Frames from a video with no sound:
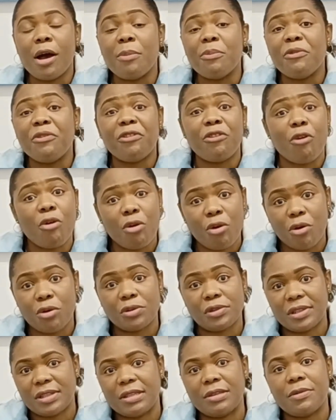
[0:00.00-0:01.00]

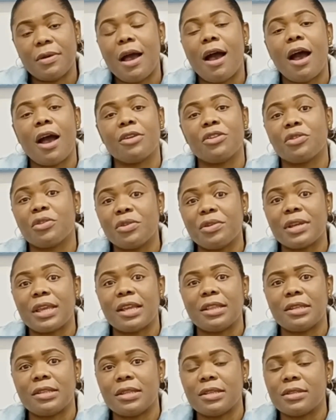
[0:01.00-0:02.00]
focused you are, you're going to
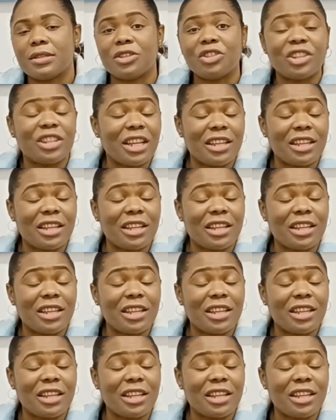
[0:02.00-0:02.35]
get the distinction.